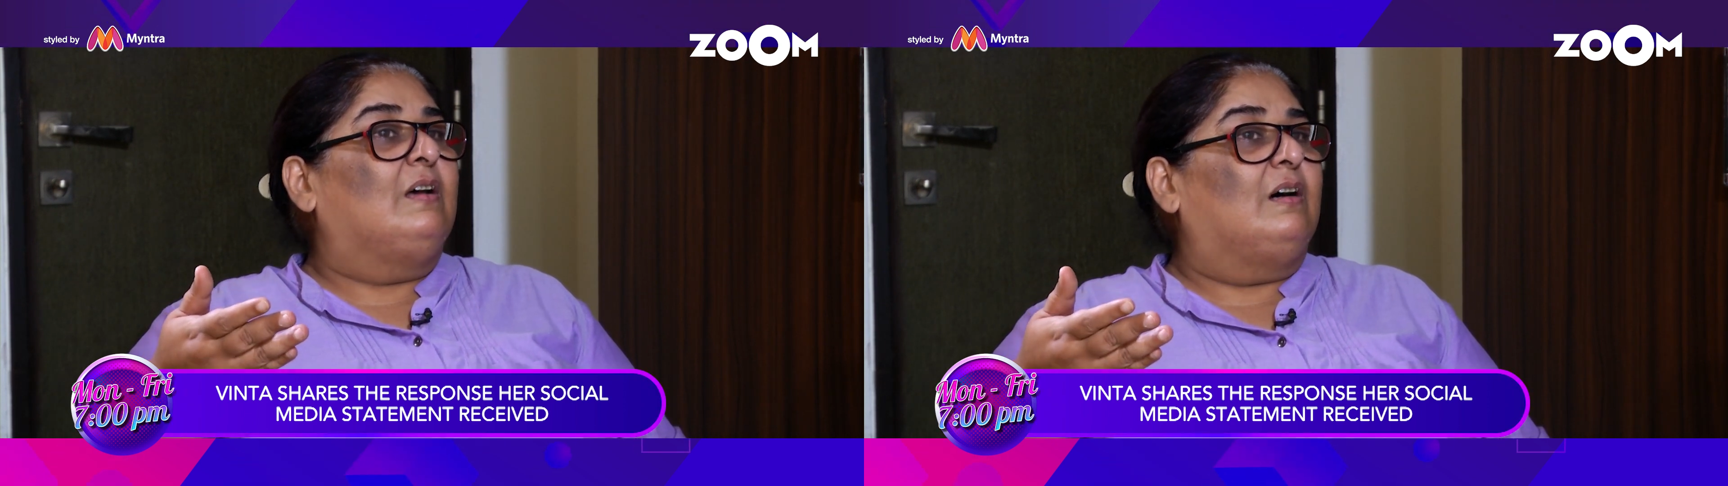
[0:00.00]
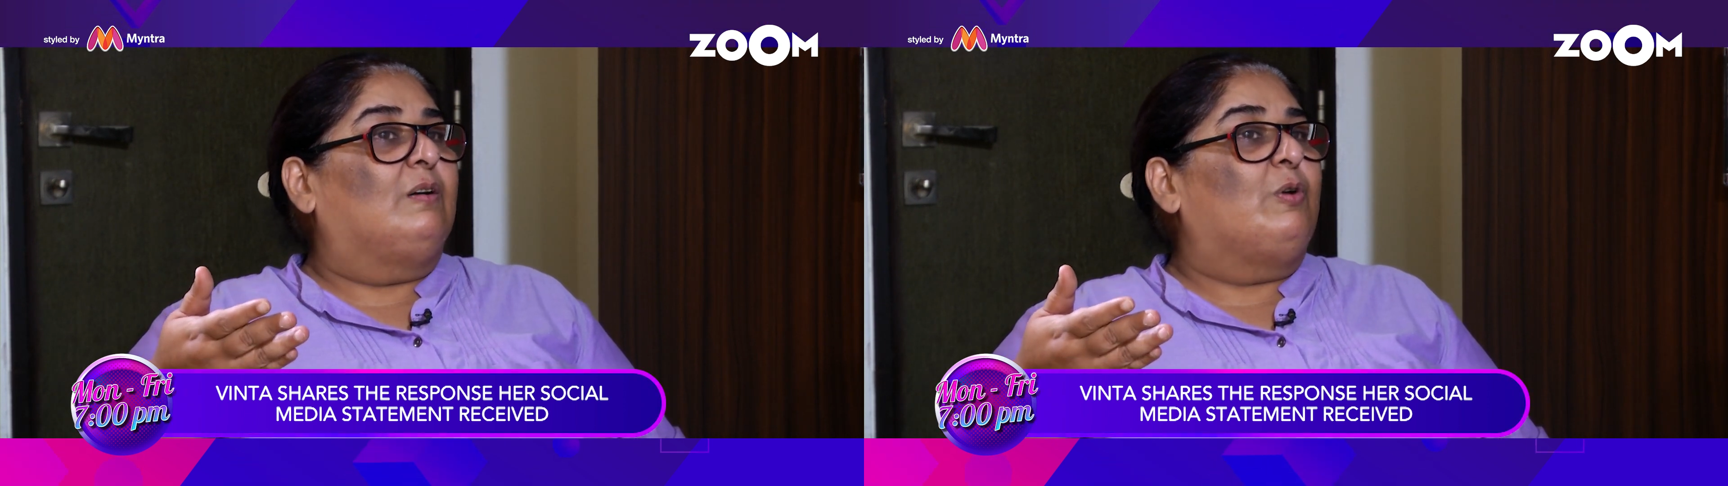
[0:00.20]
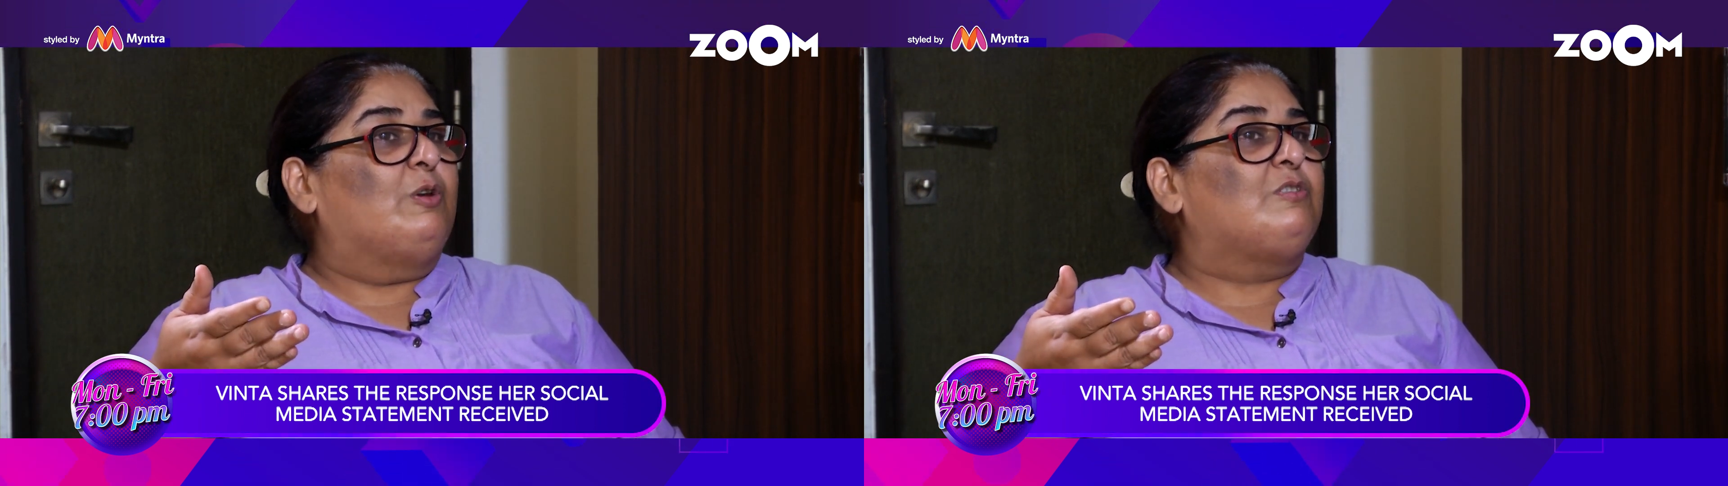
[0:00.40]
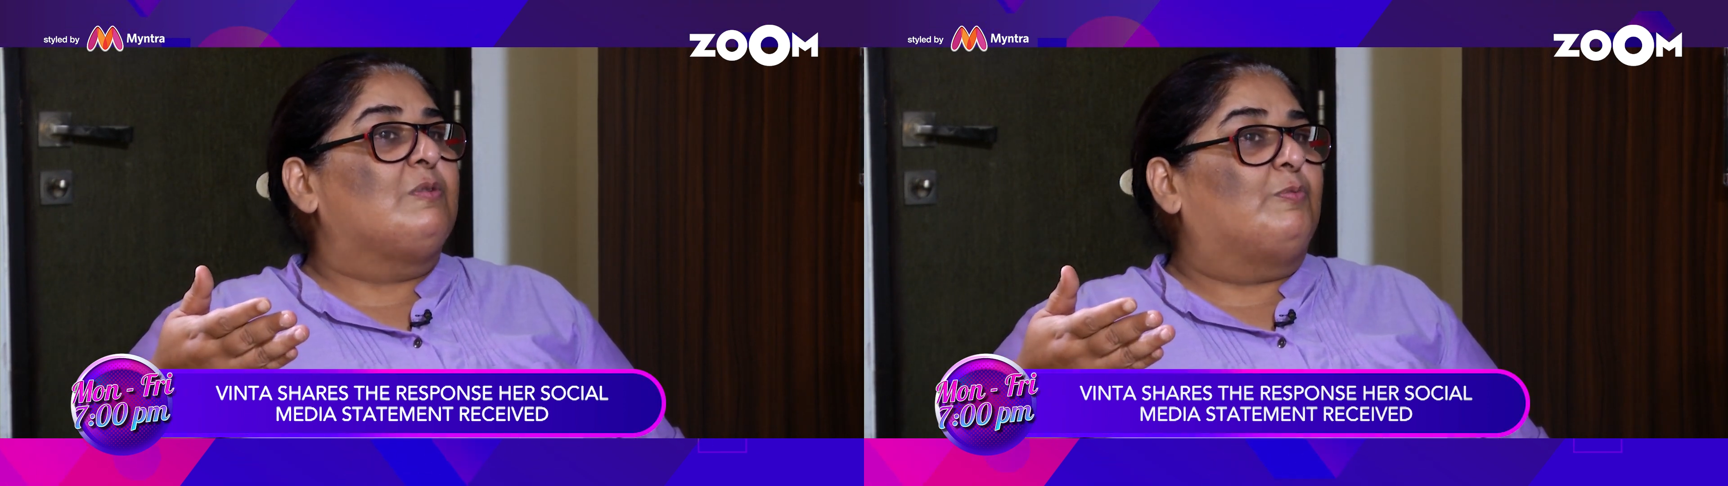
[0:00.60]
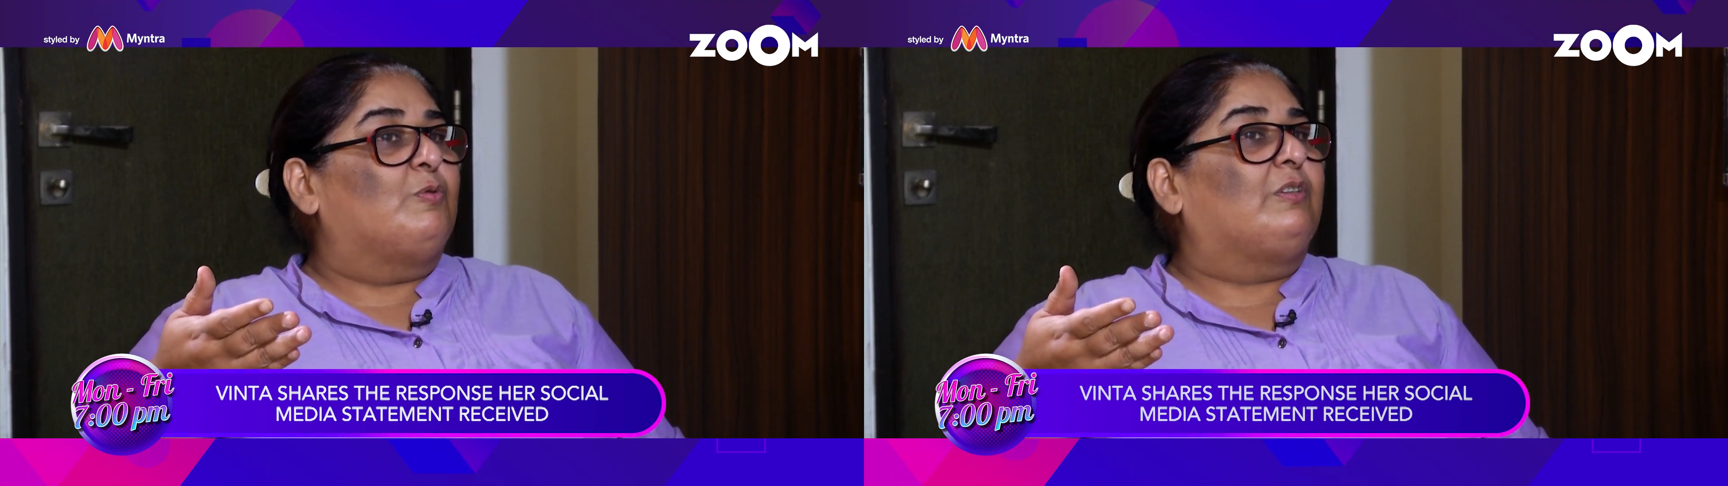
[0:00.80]
uh, going to
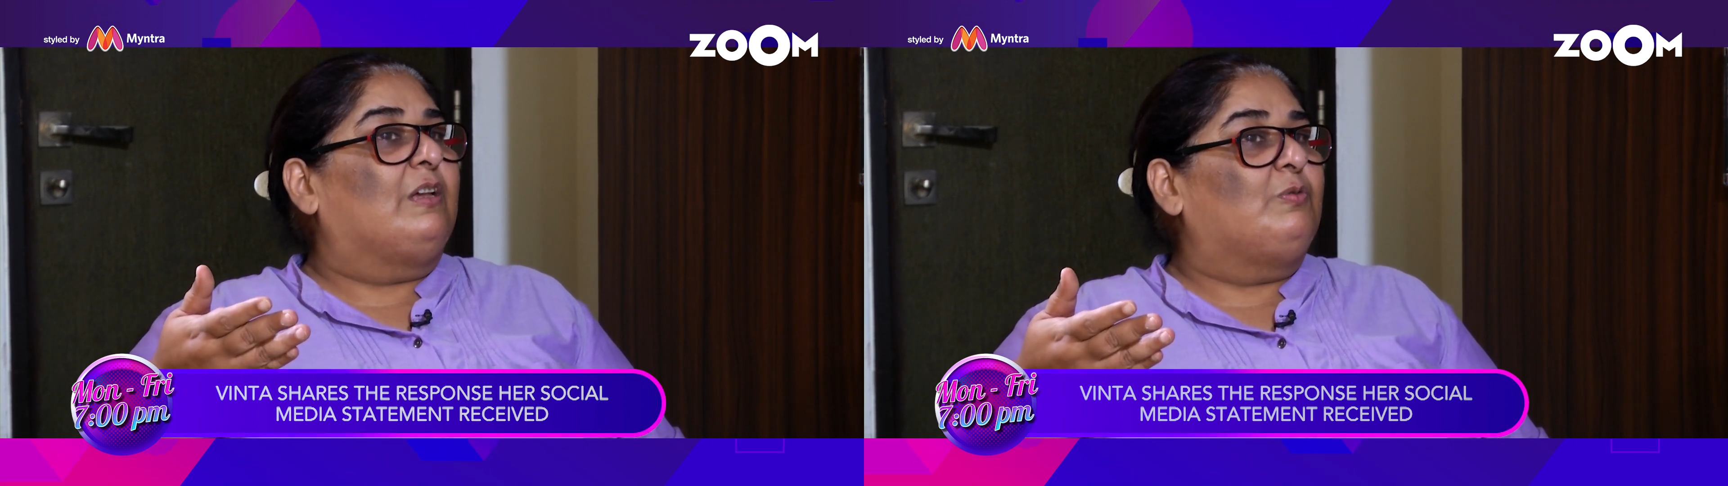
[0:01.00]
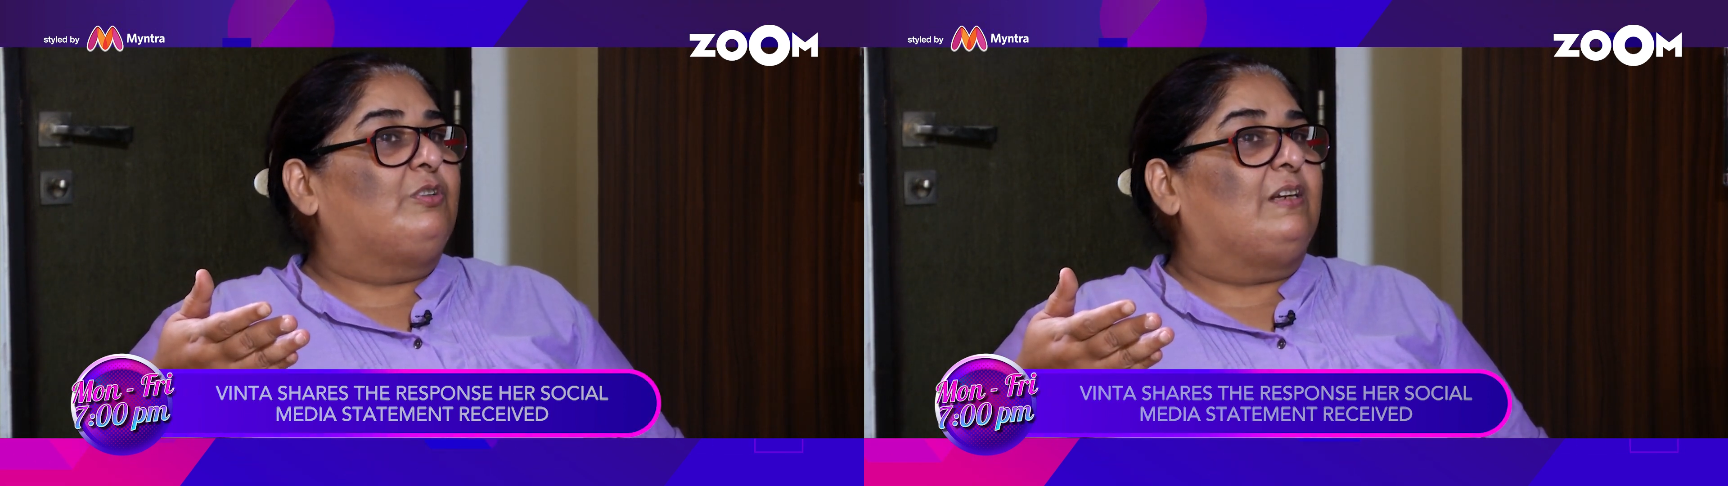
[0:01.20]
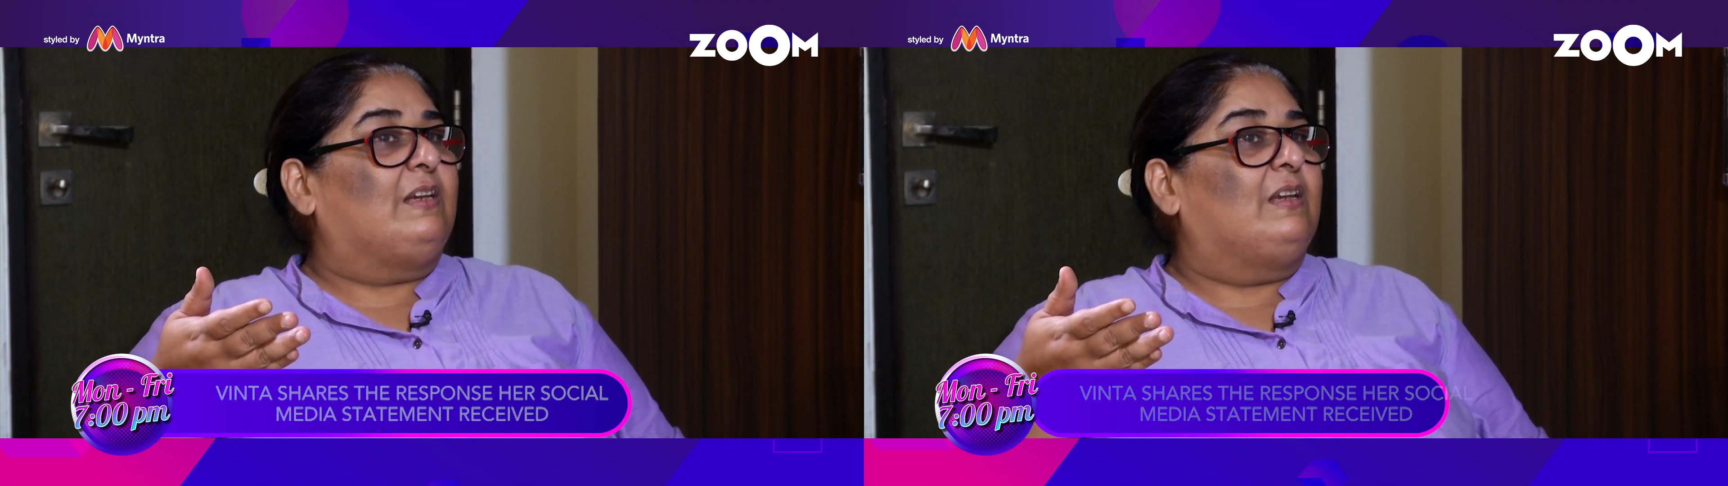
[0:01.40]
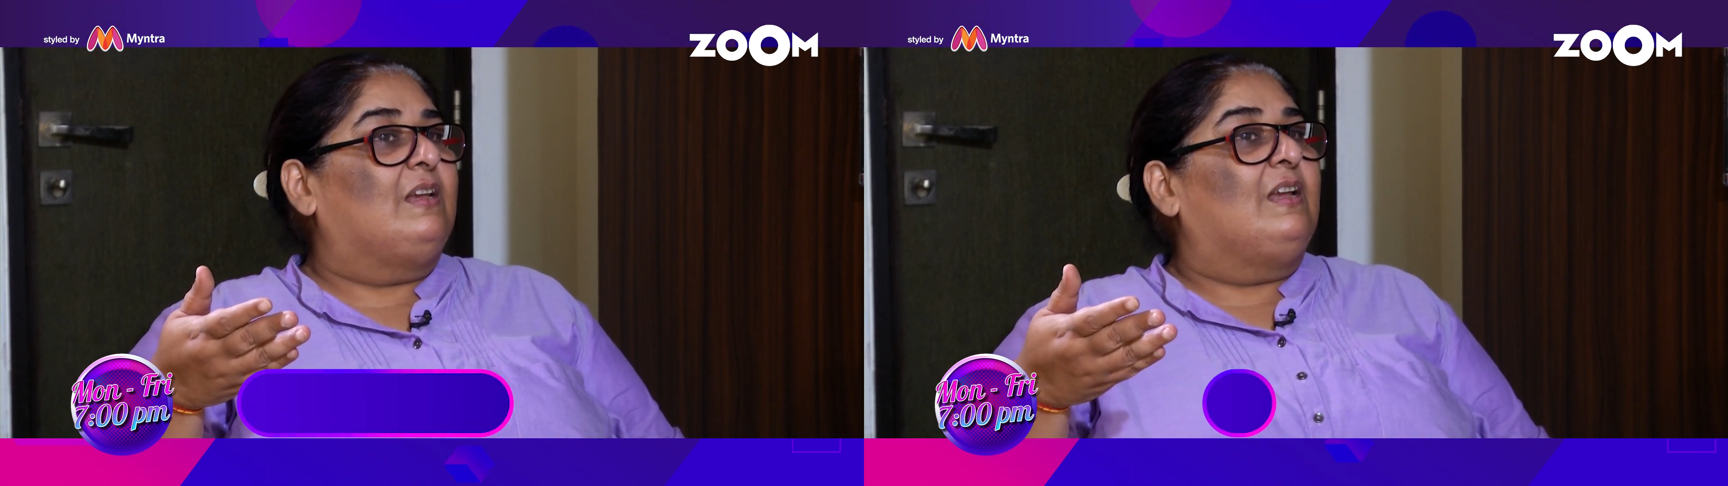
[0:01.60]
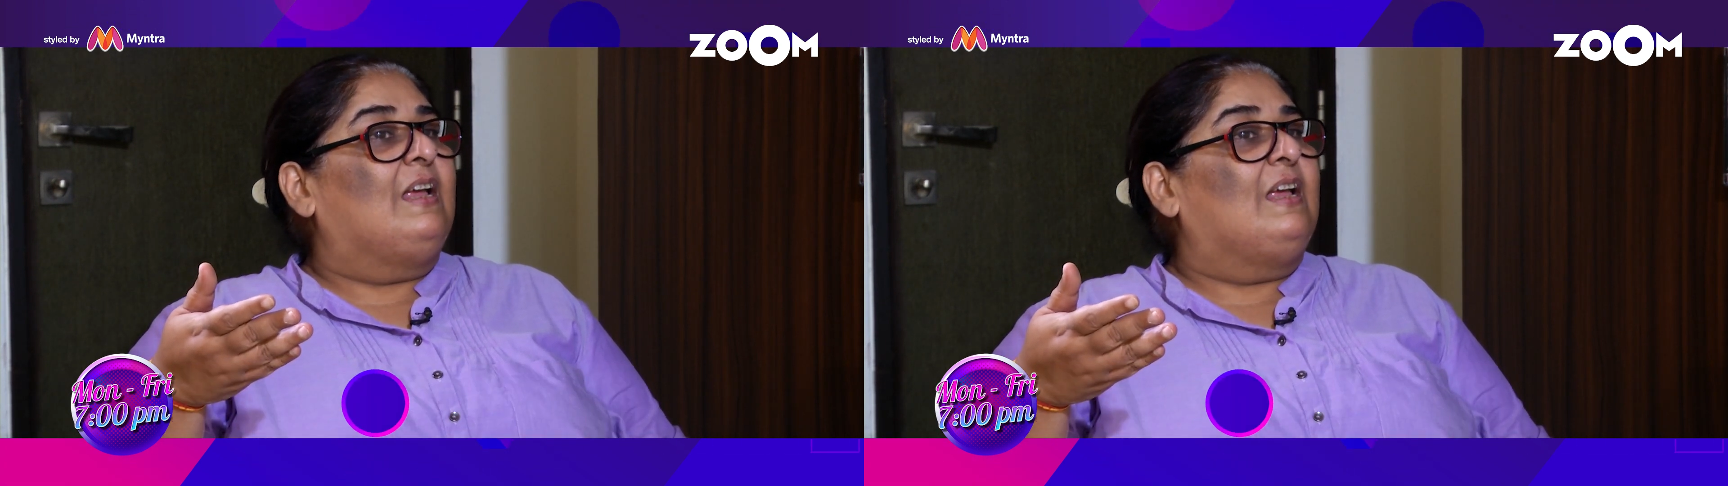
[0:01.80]
support Tanushri,